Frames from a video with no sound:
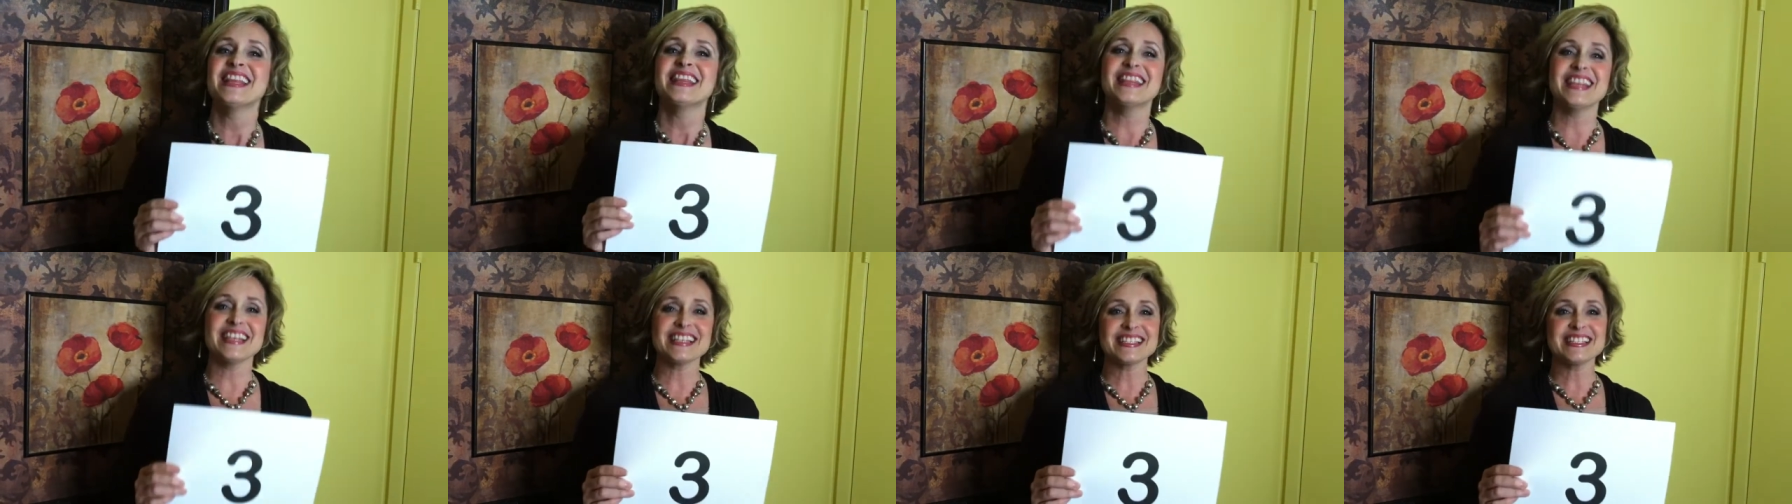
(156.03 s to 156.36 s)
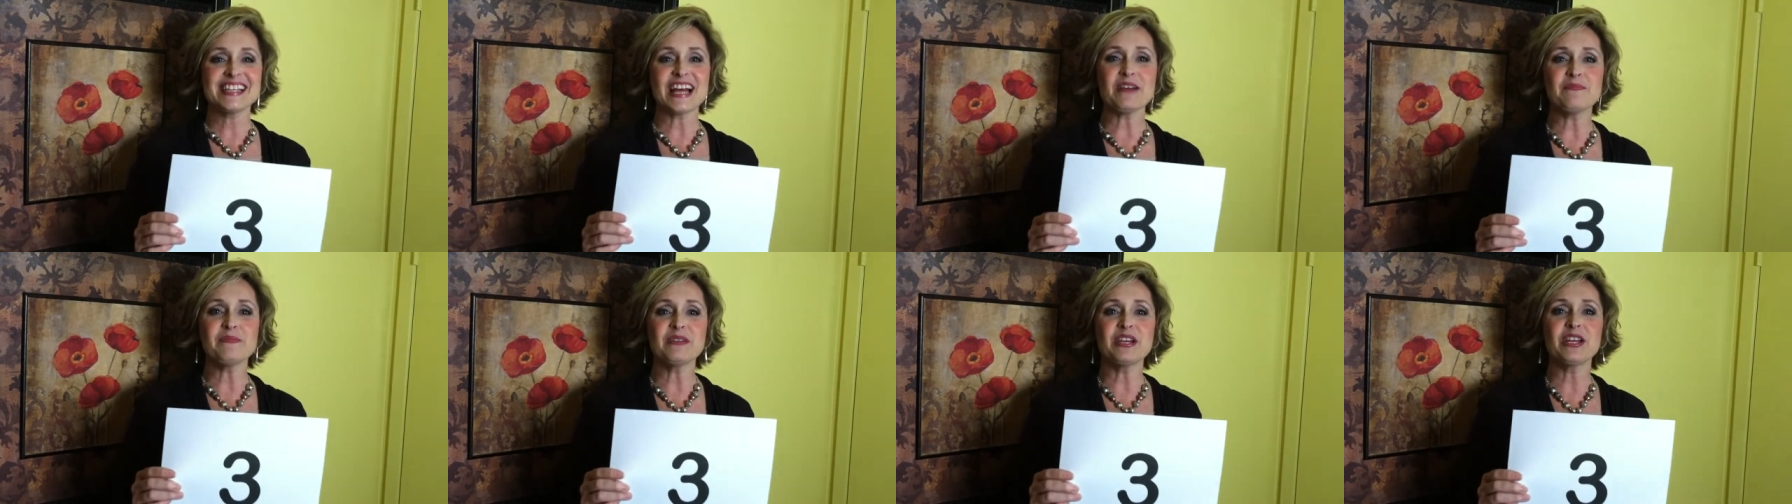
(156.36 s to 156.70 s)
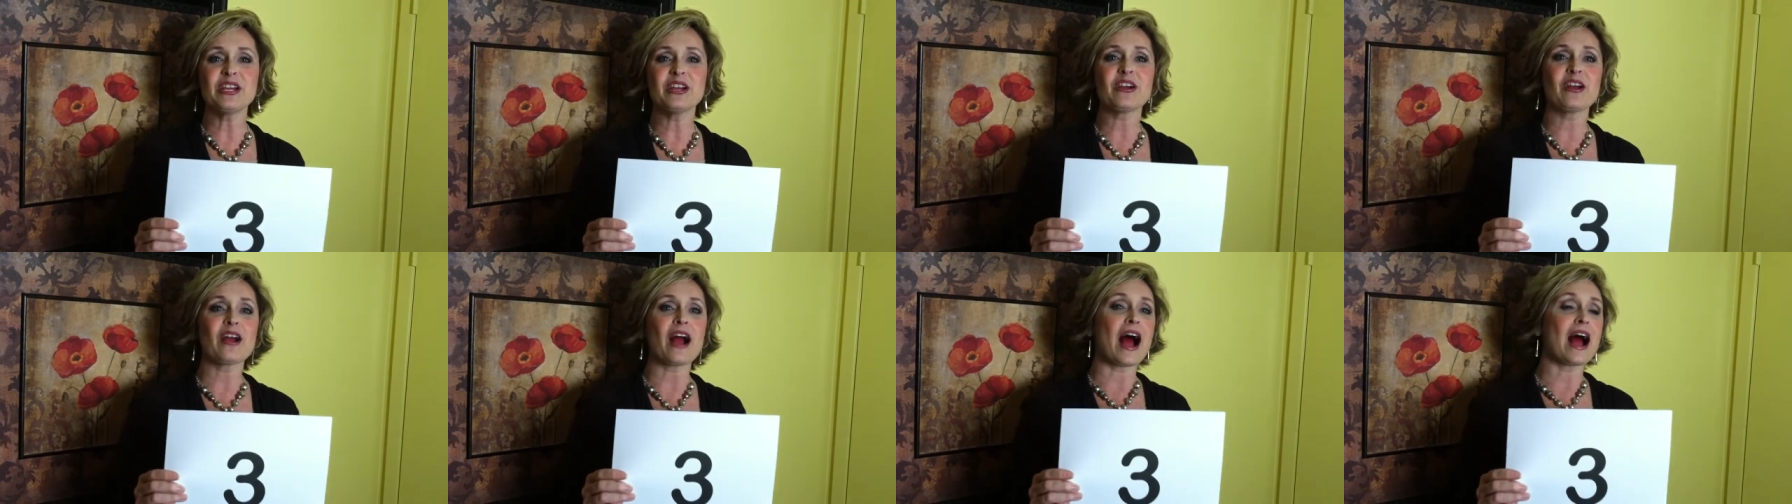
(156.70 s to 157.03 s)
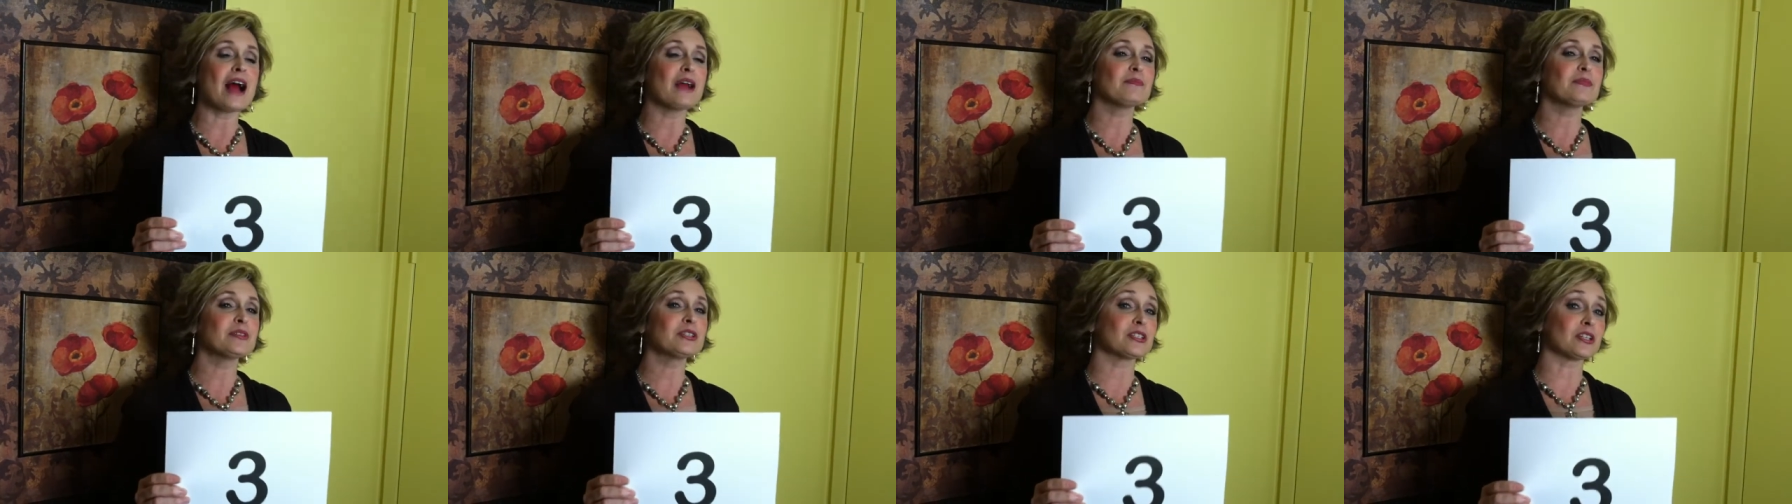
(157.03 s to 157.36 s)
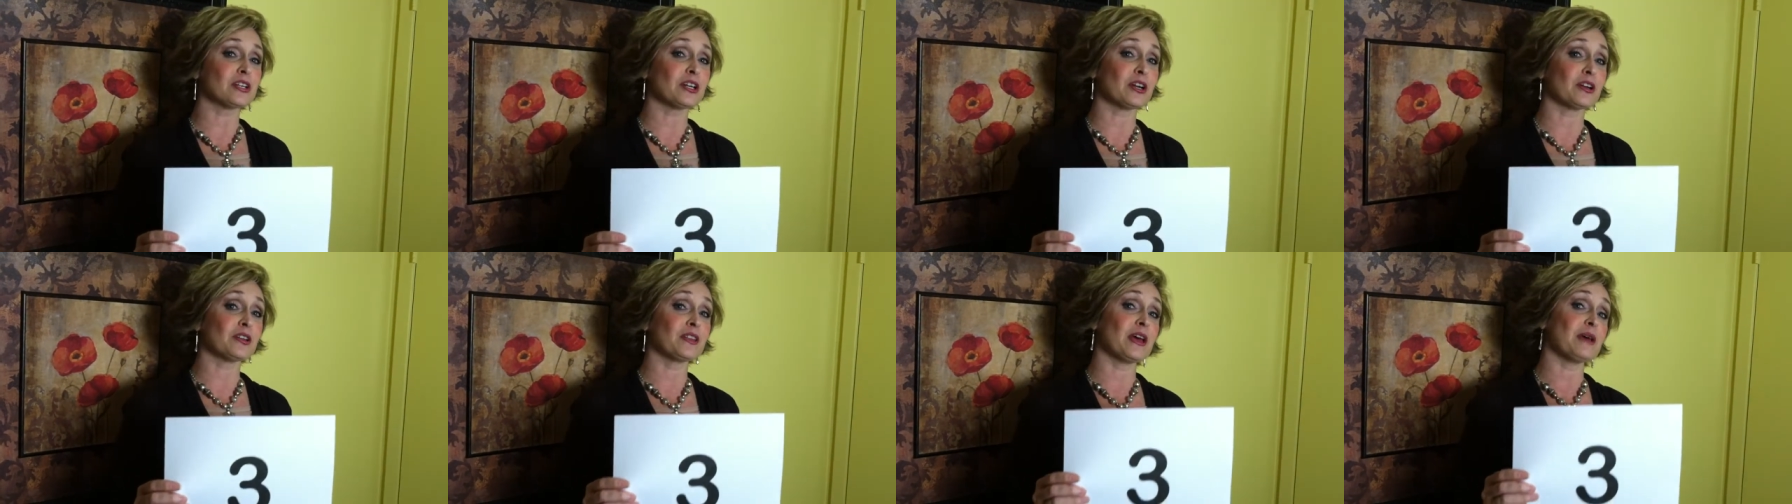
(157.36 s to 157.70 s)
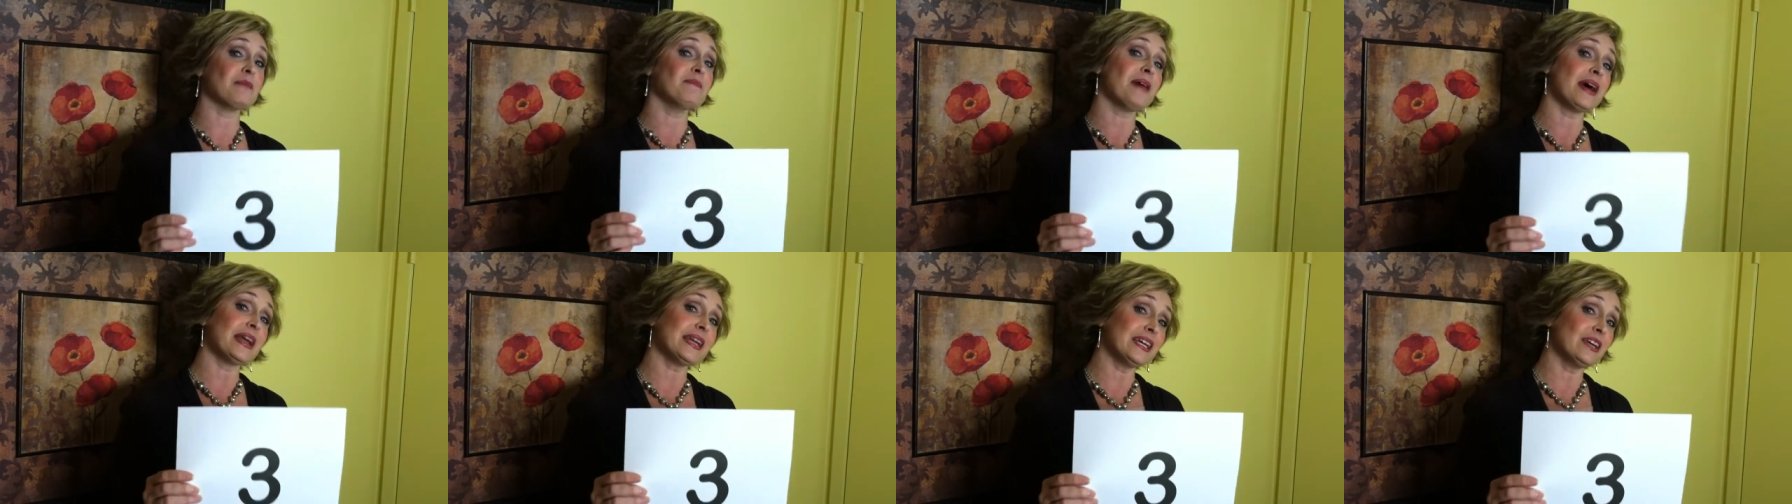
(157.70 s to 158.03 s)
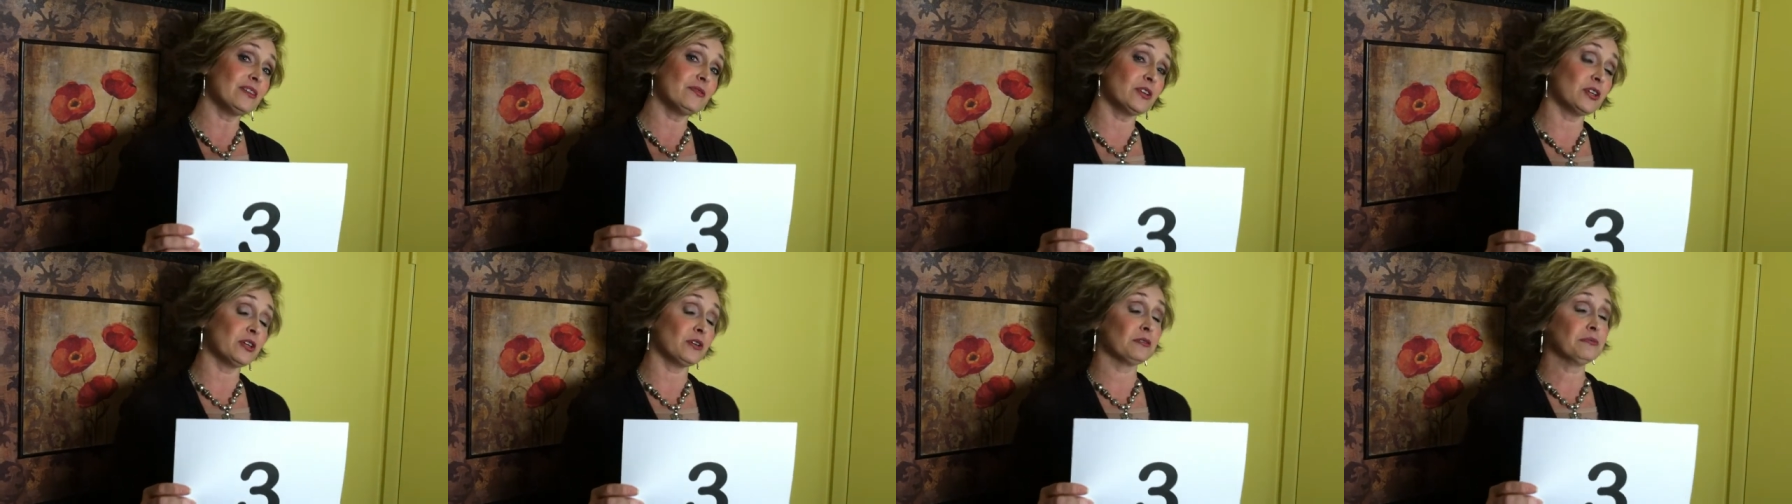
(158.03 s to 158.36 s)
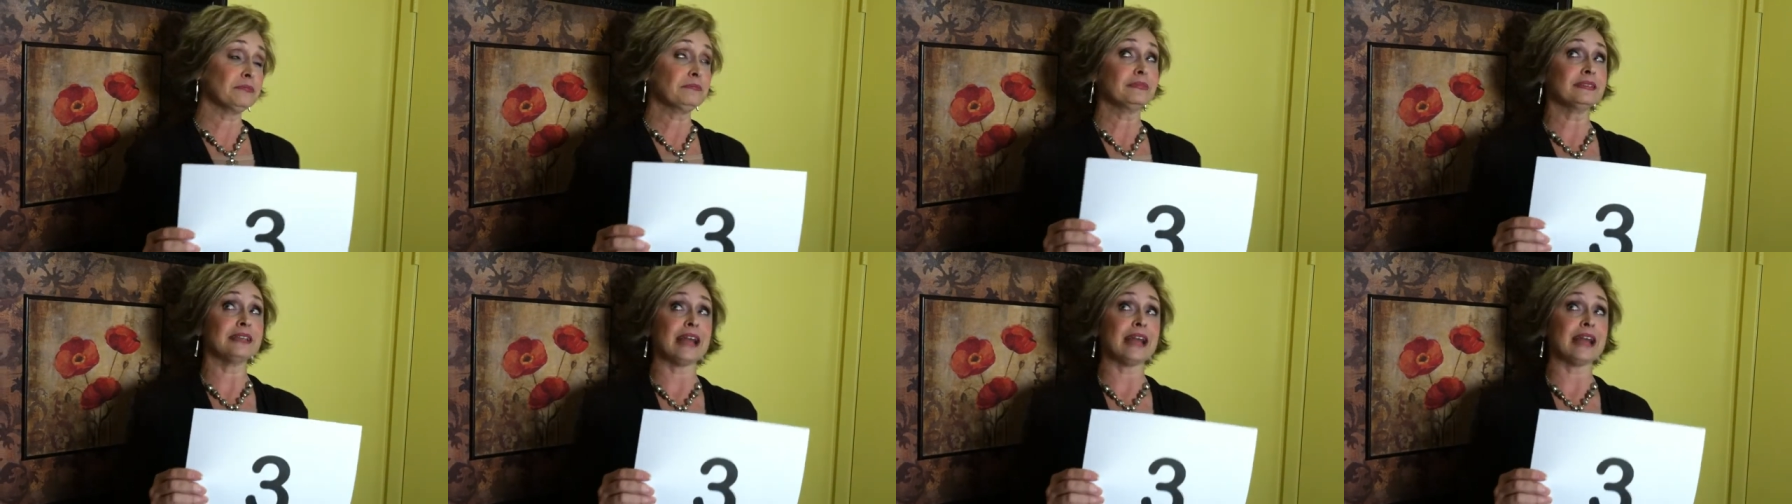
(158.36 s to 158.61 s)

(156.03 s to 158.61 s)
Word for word: This time of year, I'm sure that many of you,